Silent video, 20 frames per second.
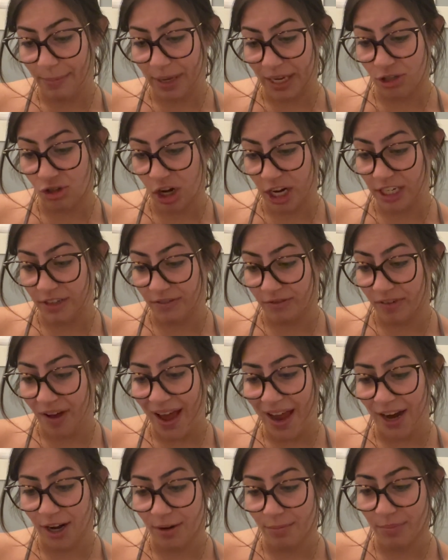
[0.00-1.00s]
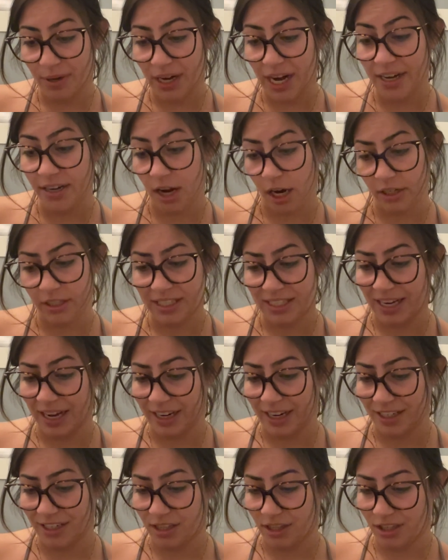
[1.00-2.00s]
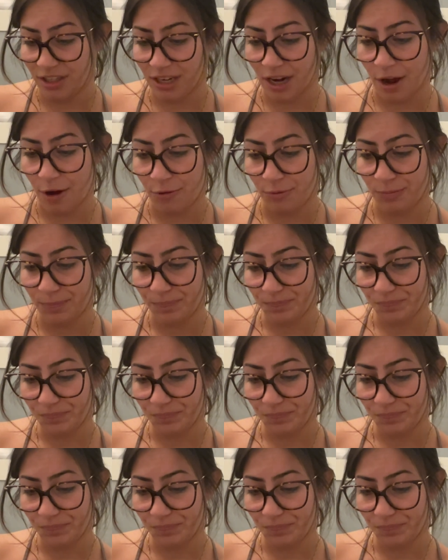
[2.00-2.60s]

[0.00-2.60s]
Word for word: me and tried to fire, but I knocked his gun into the snow.